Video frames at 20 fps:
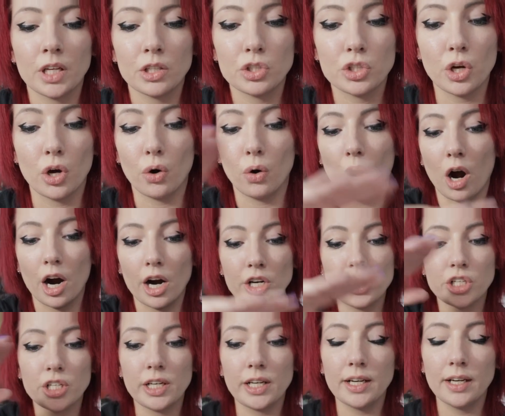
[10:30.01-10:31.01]
So
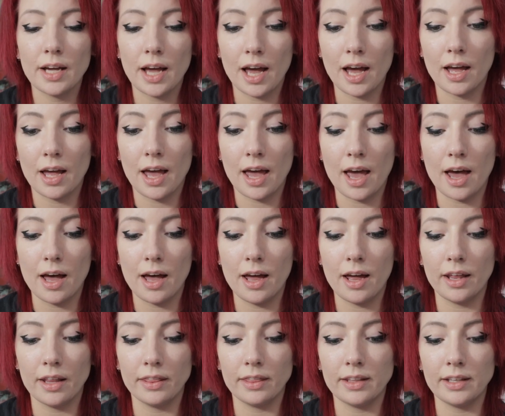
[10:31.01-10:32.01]
RG
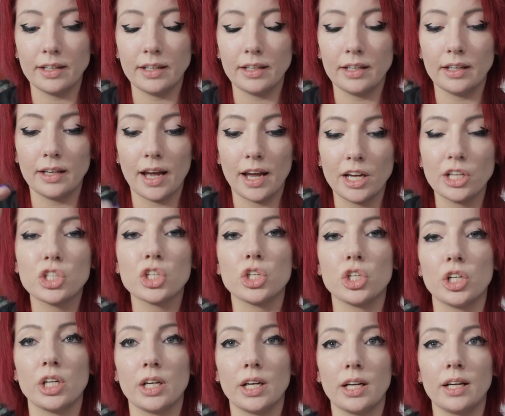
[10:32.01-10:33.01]
and the
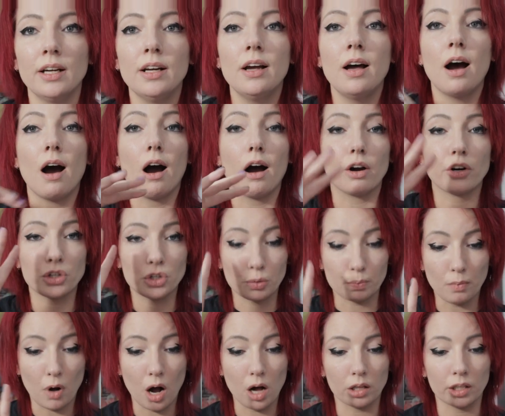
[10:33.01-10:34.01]
HG are
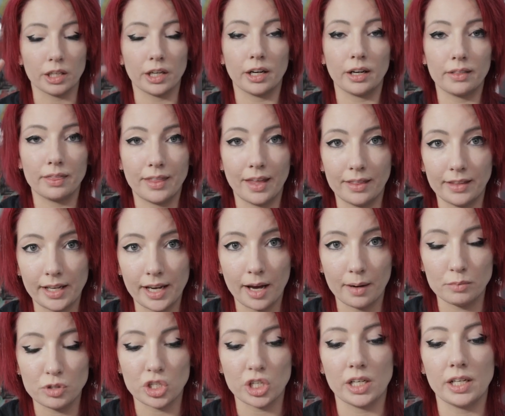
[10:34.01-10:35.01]
smaller than the
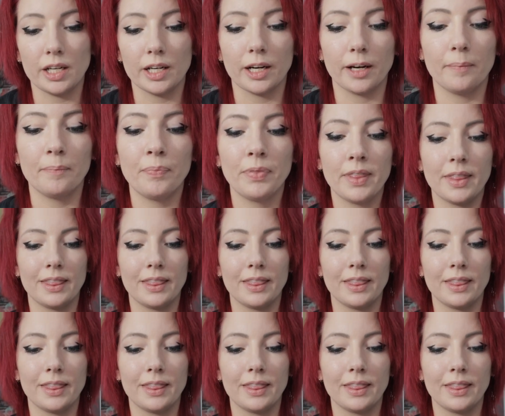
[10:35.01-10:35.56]
MG here.